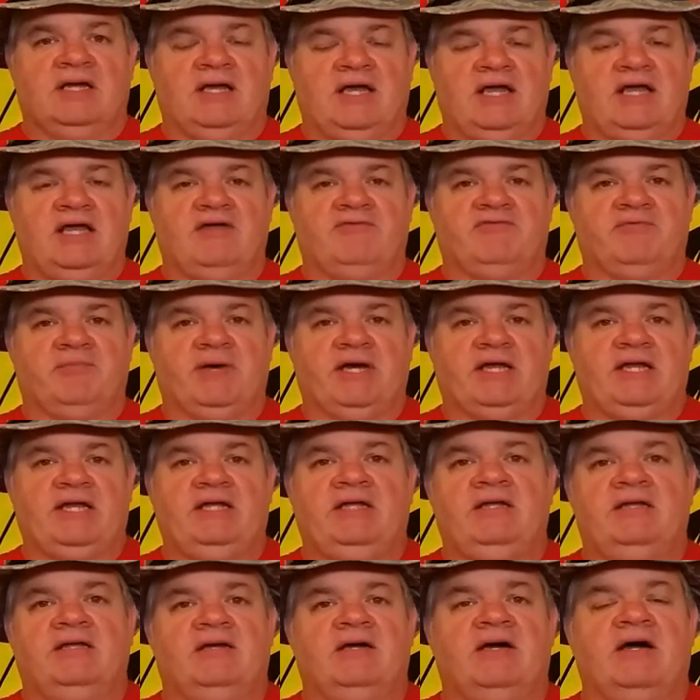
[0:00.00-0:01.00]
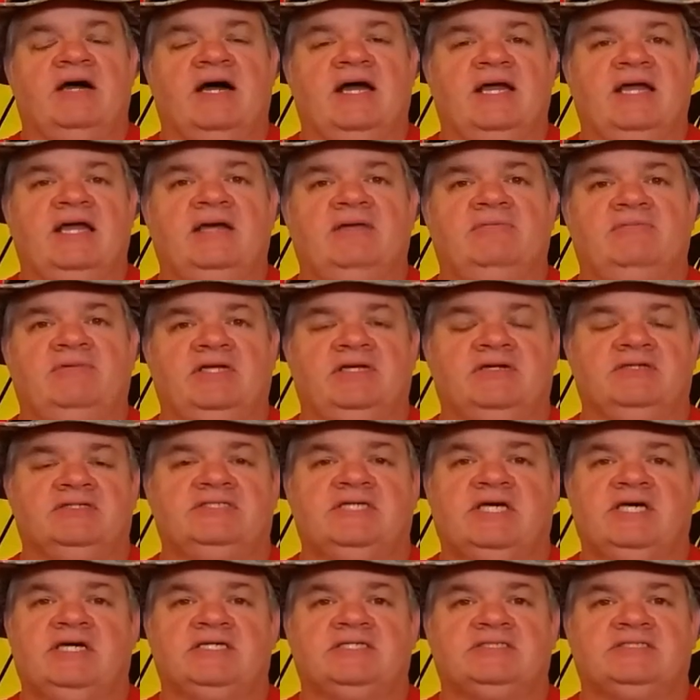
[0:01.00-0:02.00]
Hey everybody, I am Digger
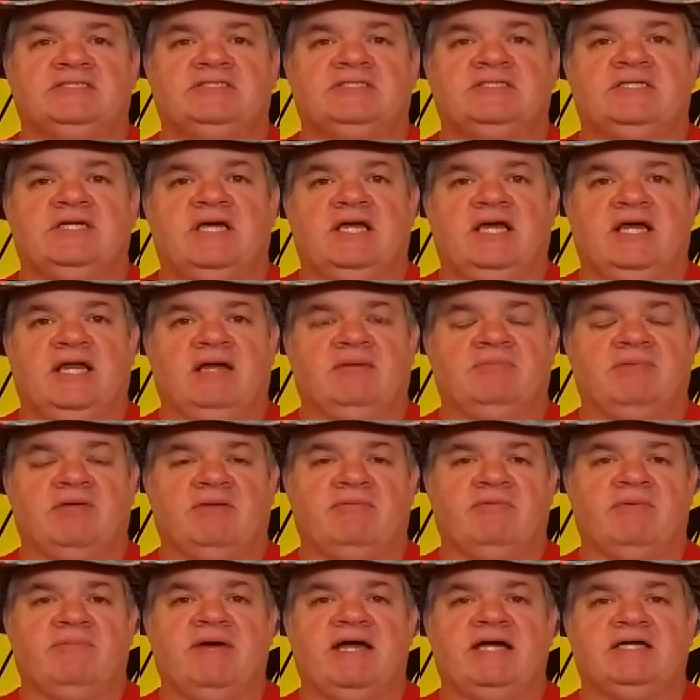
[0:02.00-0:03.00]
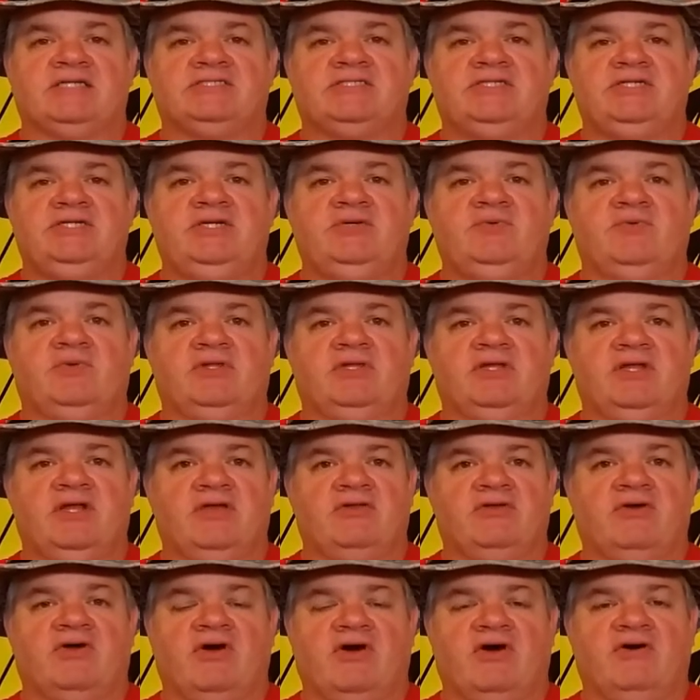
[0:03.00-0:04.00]
Tex, and I'm coming back to you with
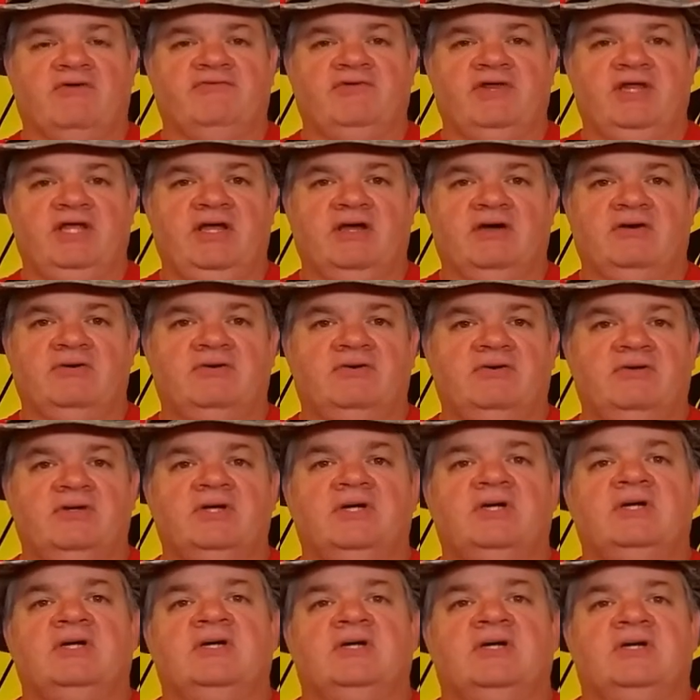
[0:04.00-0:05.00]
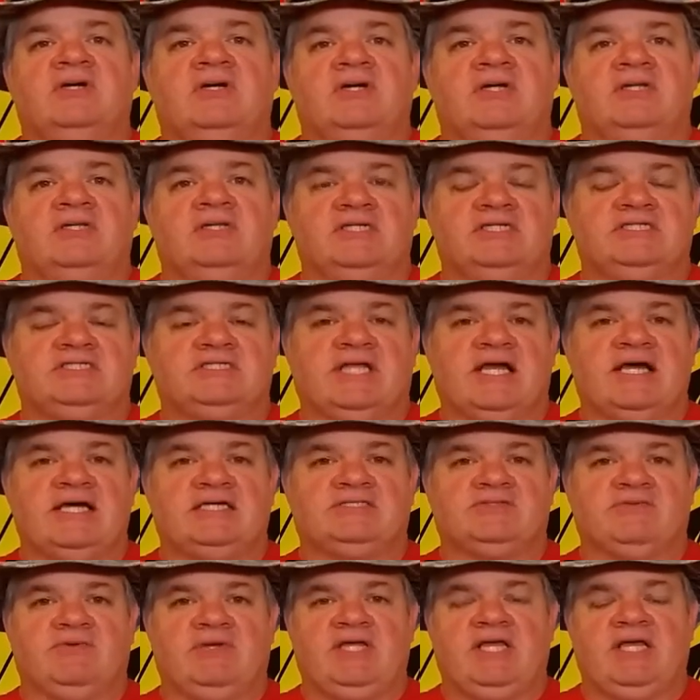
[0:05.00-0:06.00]
another haul video. This
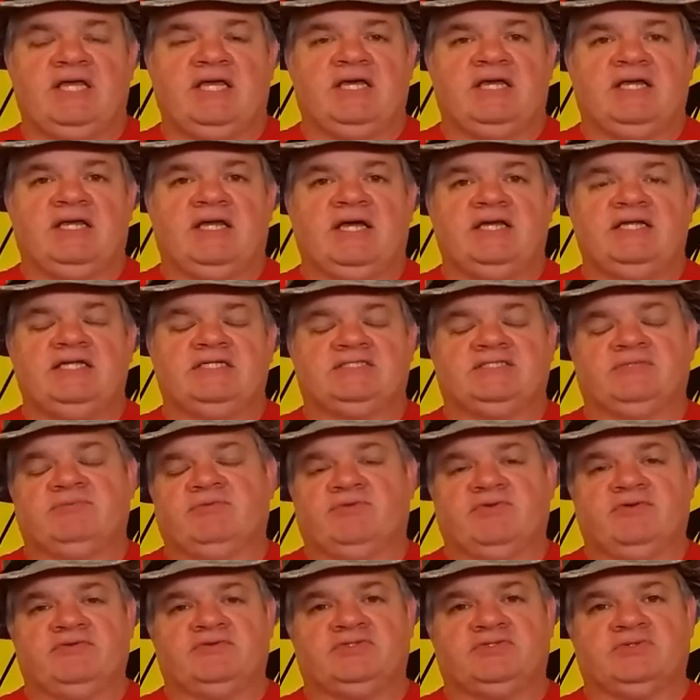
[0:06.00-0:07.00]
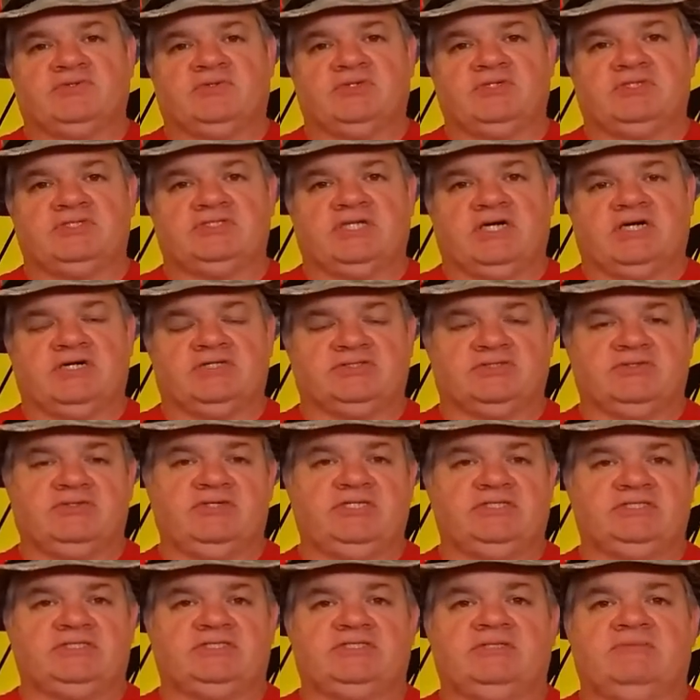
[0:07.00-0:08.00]
last weekend I hit some thrift stores. I also
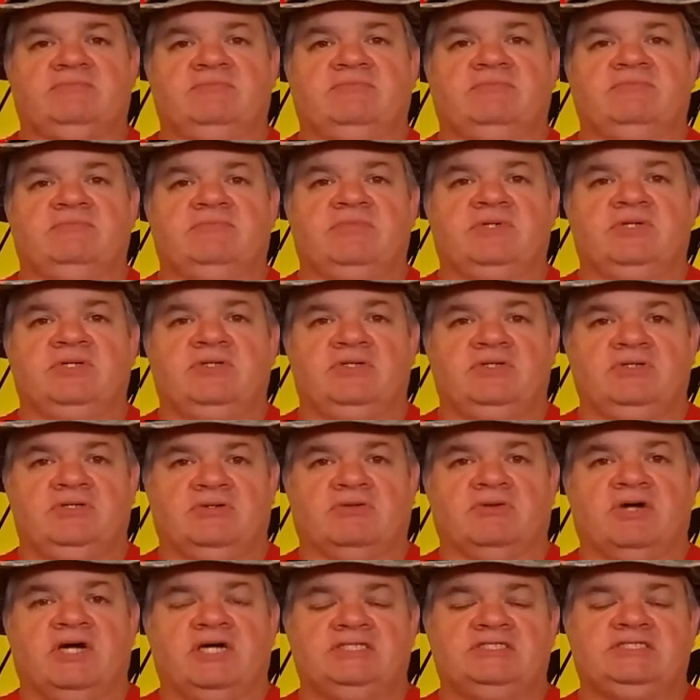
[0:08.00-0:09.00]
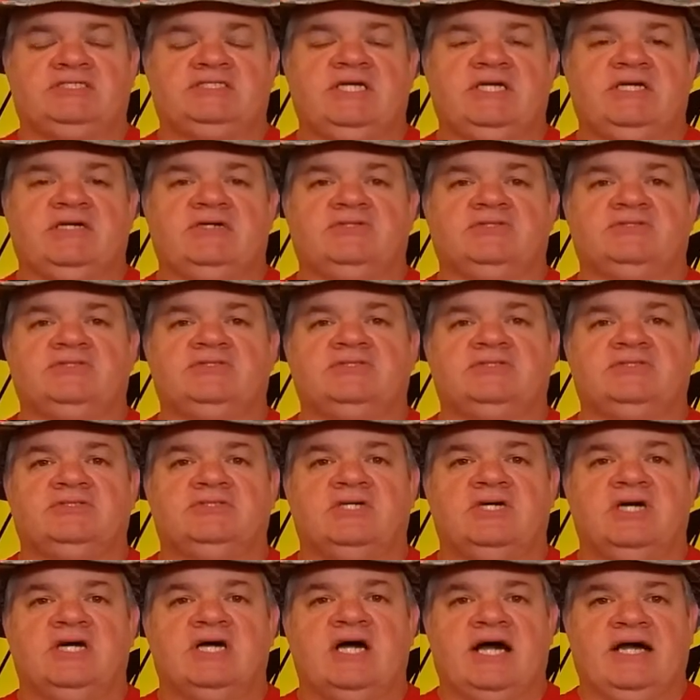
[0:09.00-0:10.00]
hit some garage sales.
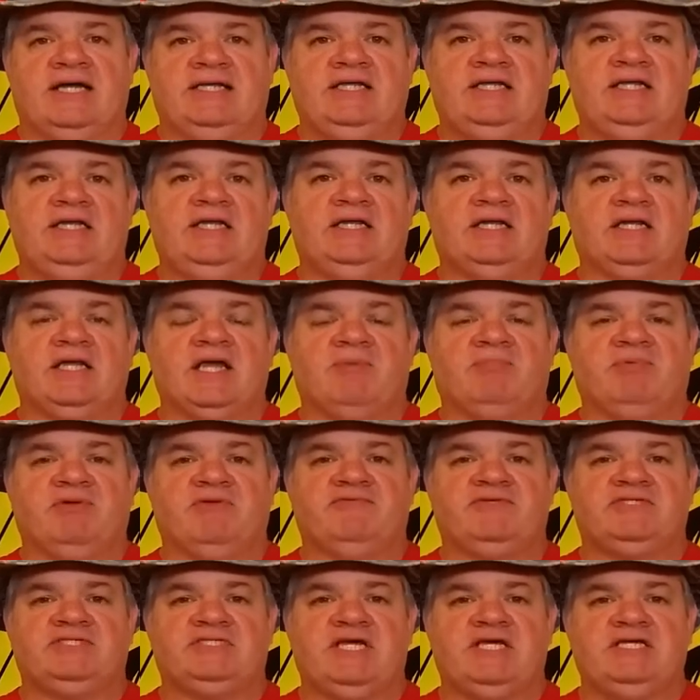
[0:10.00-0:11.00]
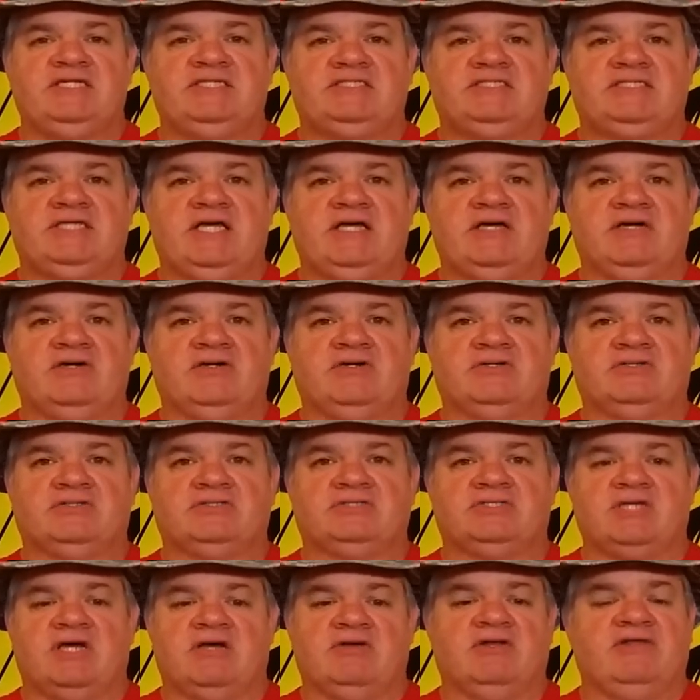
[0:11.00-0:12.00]
I did hit a couple of estate
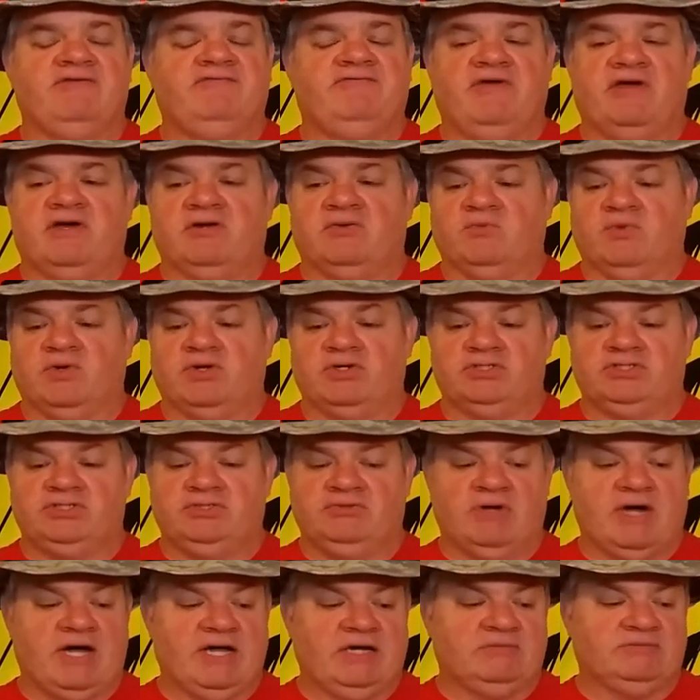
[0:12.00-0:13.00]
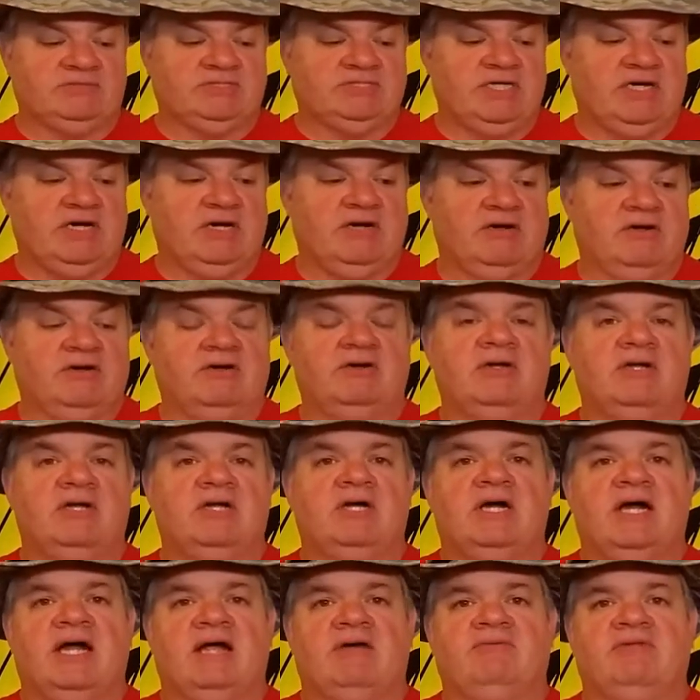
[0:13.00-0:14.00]
sales. I only found one or two items there.
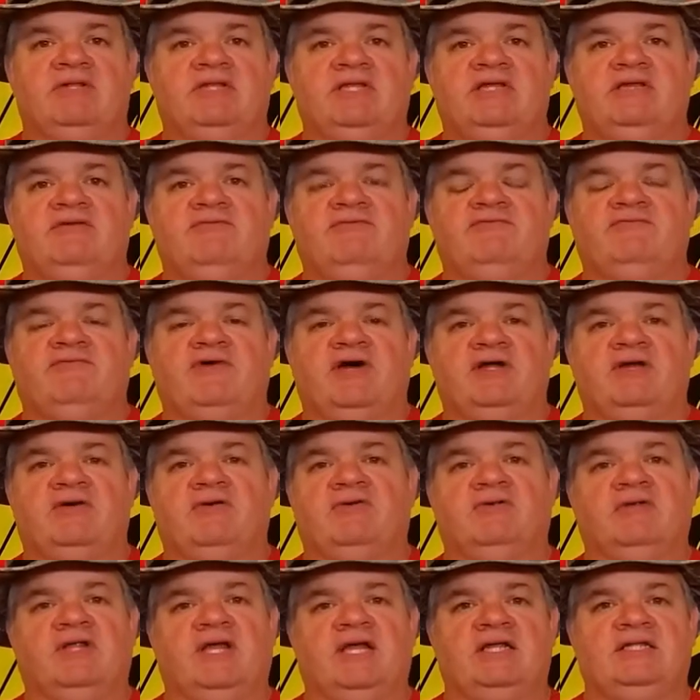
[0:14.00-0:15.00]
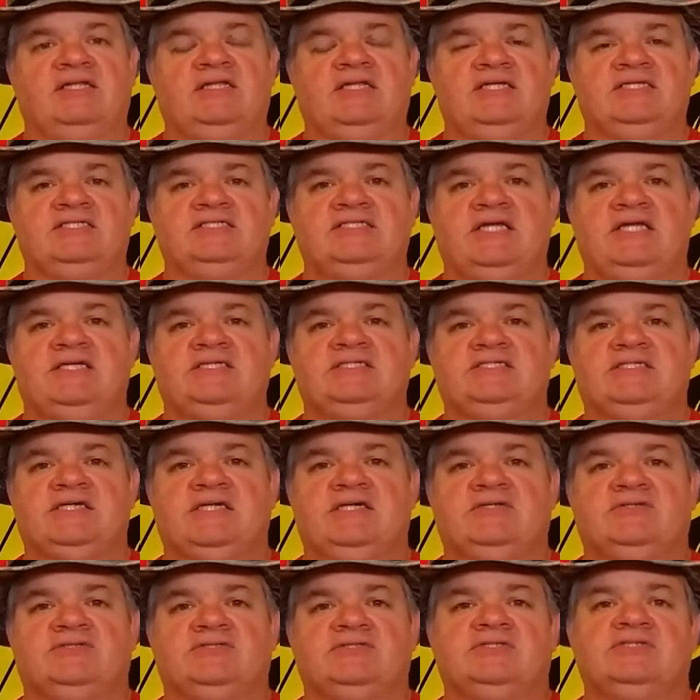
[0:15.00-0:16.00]
I really didn't find a whole lot at the estate
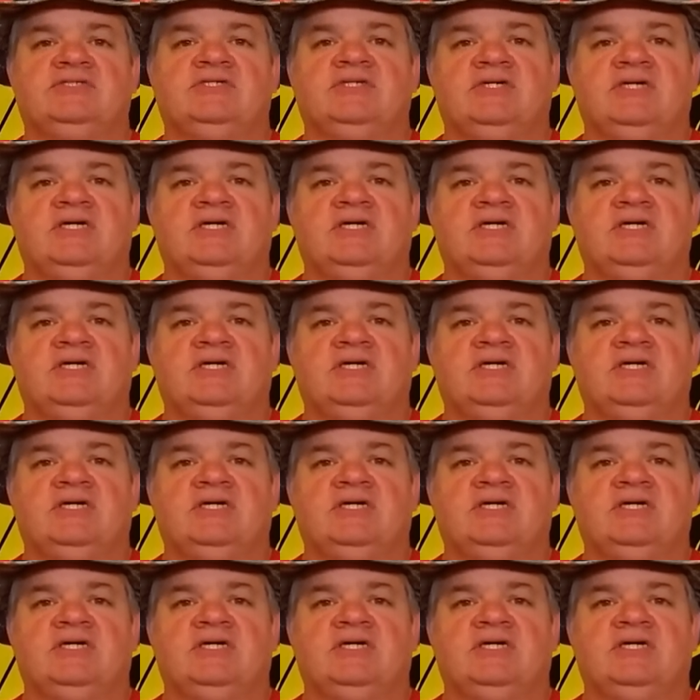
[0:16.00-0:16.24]
sales.